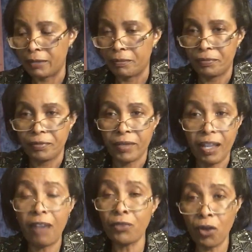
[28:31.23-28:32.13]
You have no
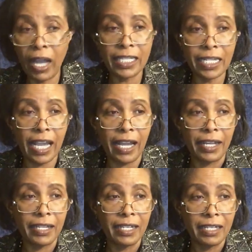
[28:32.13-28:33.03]
idea.
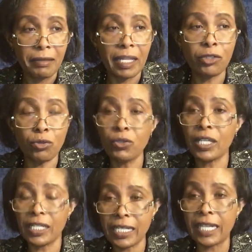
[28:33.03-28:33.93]
The truth is
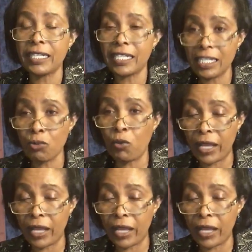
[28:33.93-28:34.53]
that this weather,